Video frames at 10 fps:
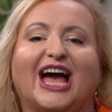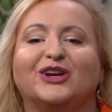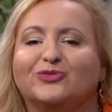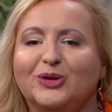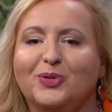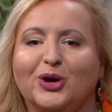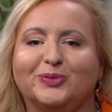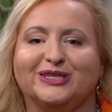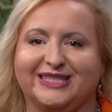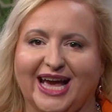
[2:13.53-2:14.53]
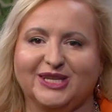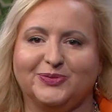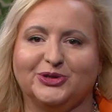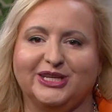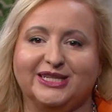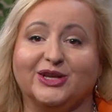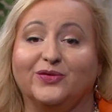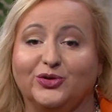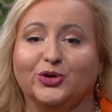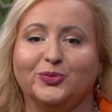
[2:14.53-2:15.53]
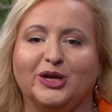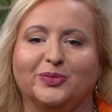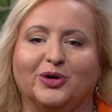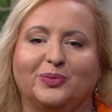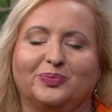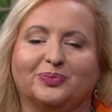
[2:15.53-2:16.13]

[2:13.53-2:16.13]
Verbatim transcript: and repurpose the expertise of your people.